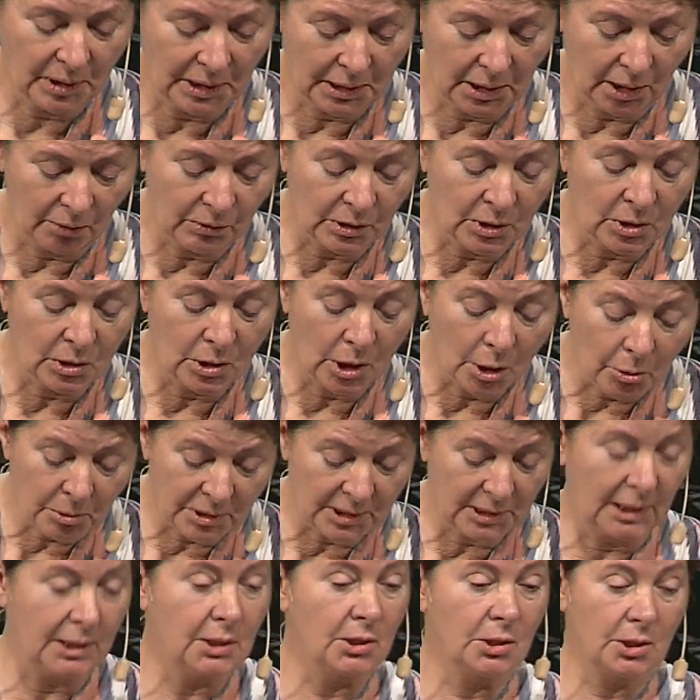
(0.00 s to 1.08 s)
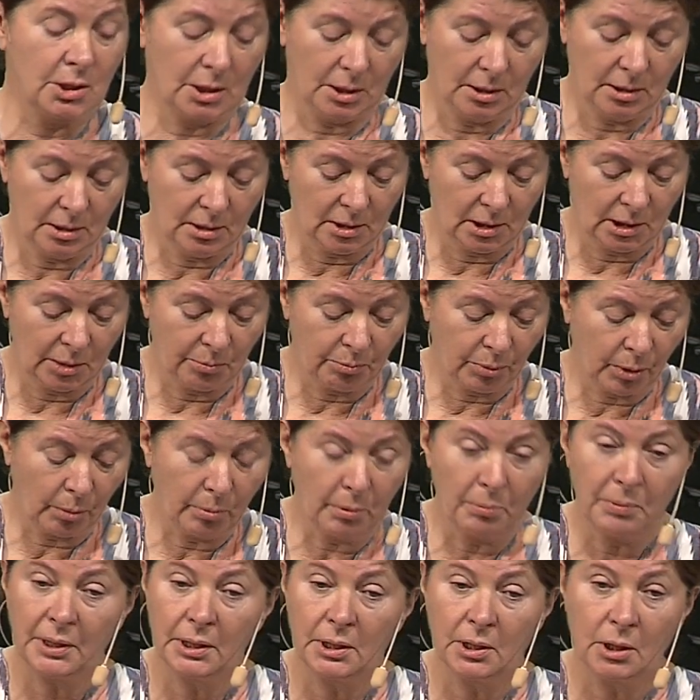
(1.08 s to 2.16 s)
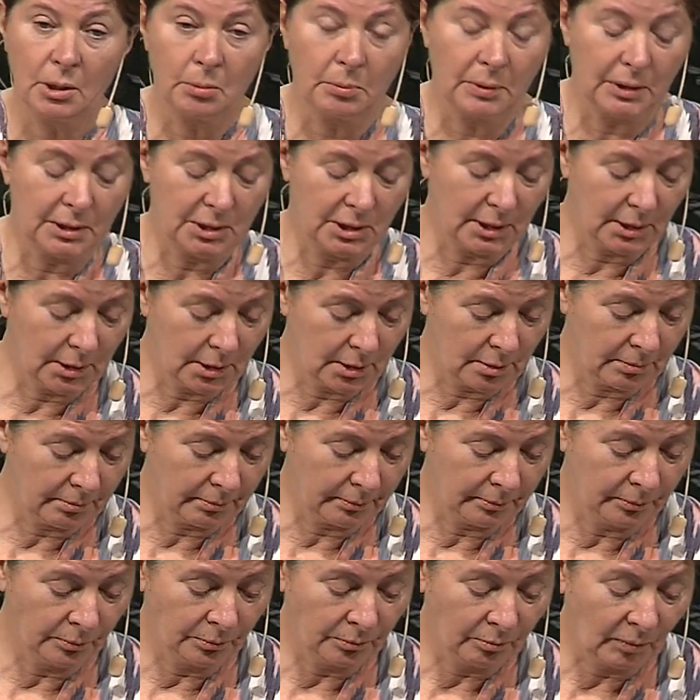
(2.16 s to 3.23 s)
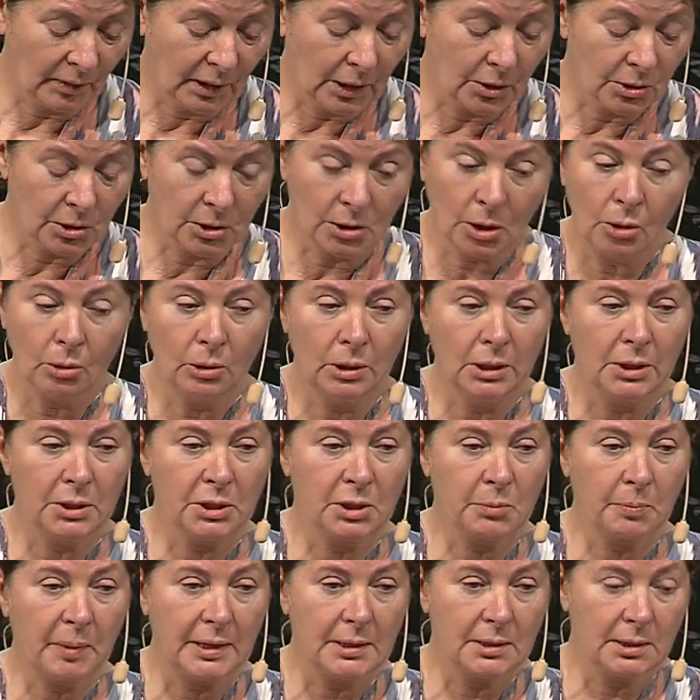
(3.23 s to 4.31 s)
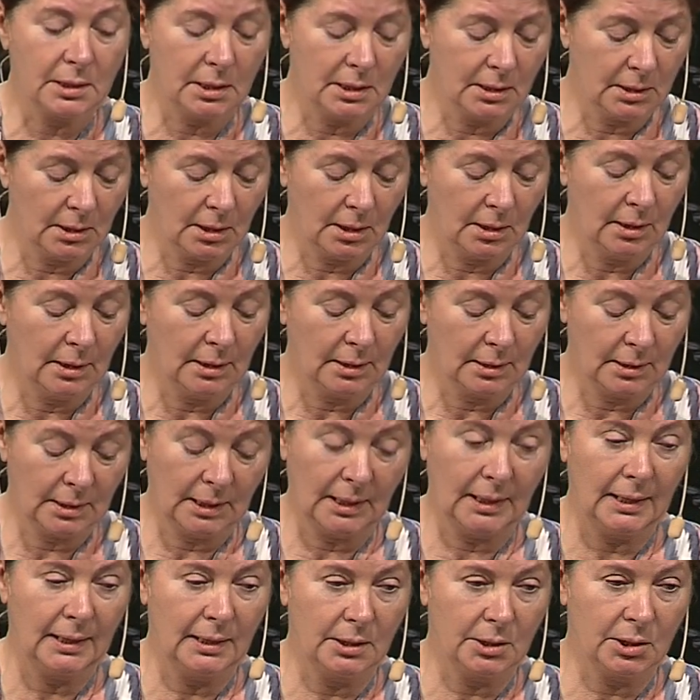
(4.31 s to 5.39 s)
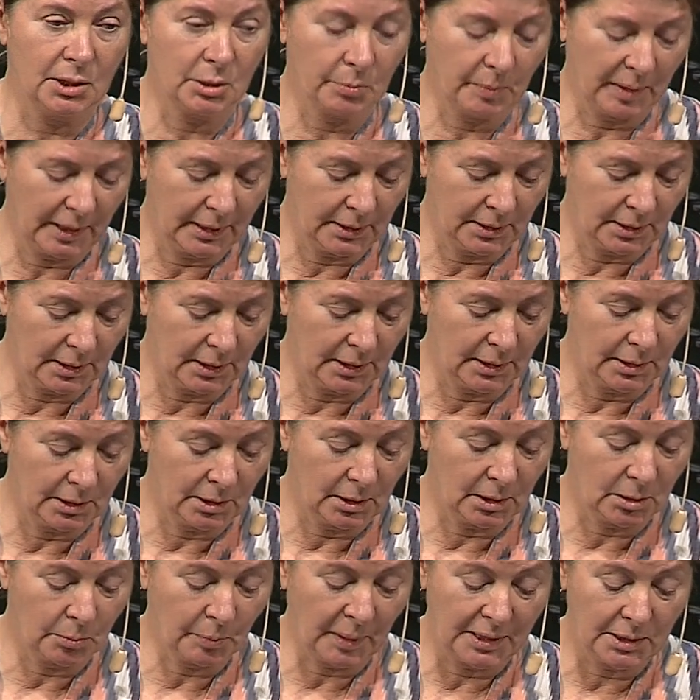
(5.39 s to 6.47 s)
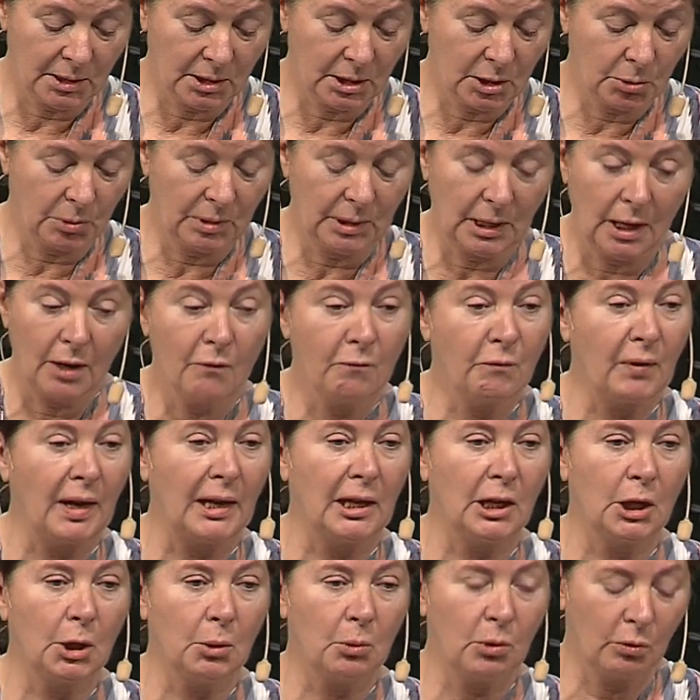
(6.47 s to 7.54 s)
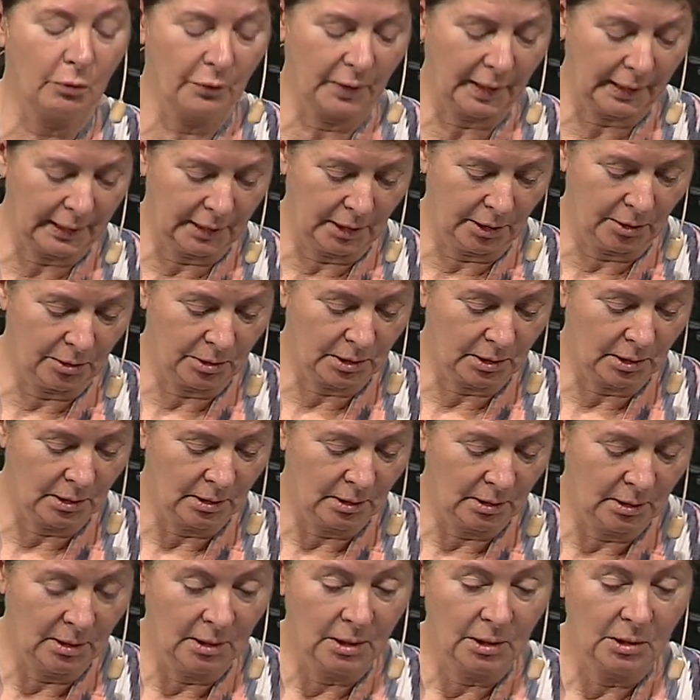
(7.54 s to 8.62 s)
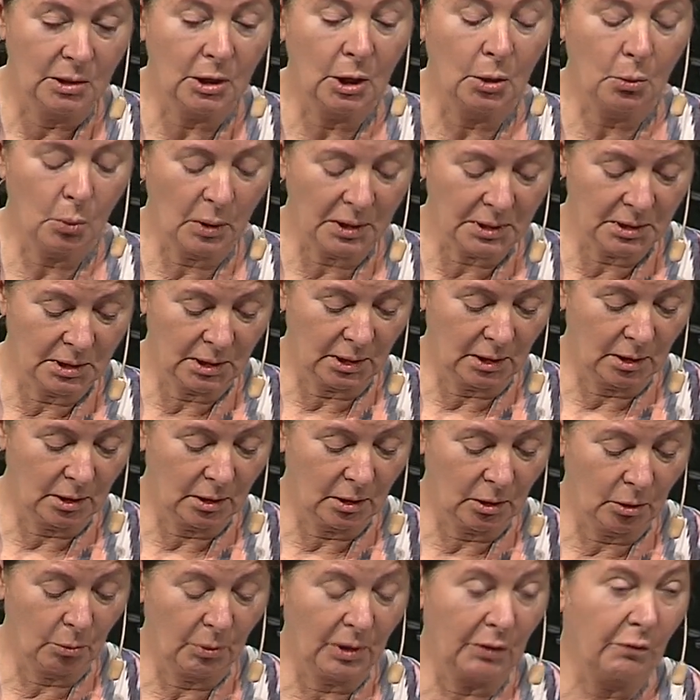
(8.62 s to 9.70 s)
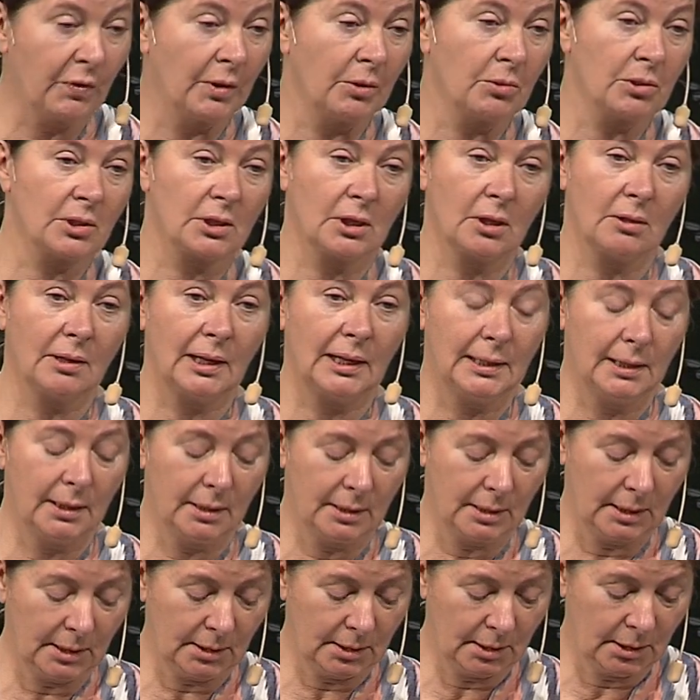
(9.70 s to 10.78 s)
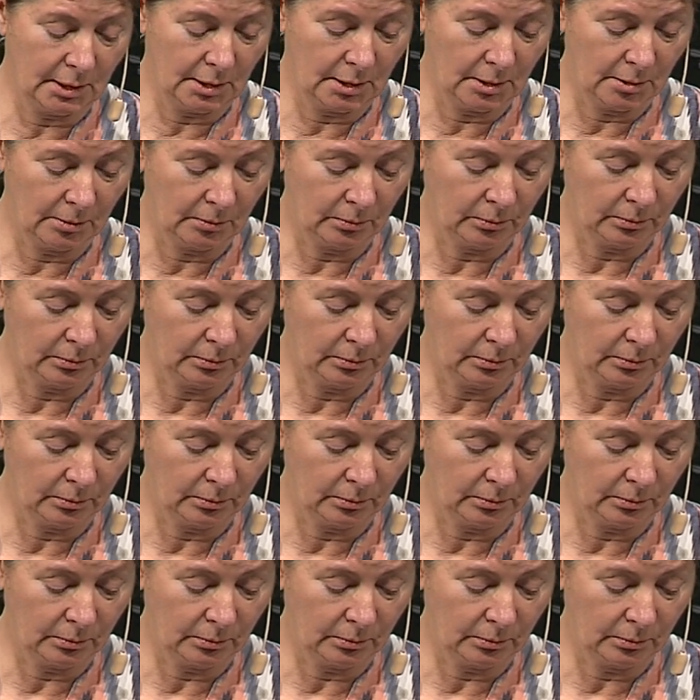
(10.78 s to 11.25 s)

been given no attention and probably no budget. Soulless spaces, careless spaces, spaces without value or values. No wonder we feel so alienated.